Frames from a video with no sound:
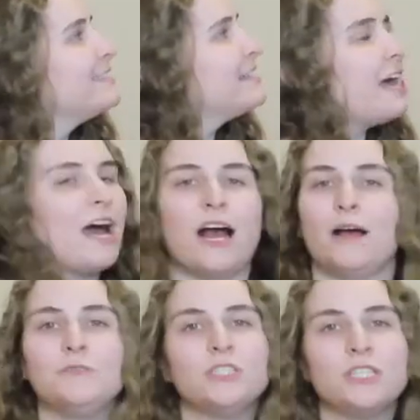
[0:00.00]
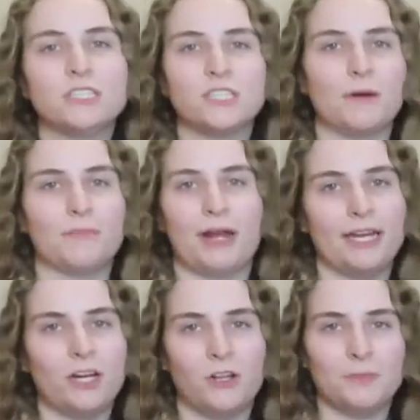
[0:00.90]
I'm just gonna stop writing
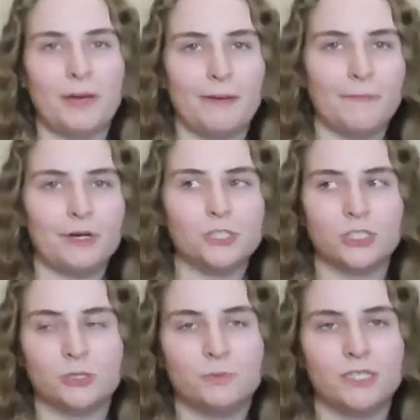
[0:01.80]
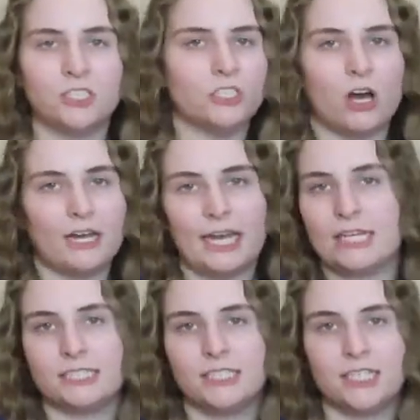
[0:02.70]
it on the paper just because y'all
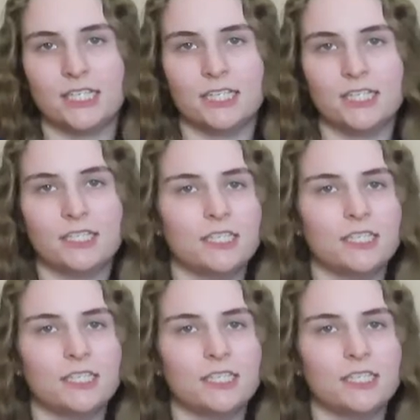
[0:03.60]
can't see it.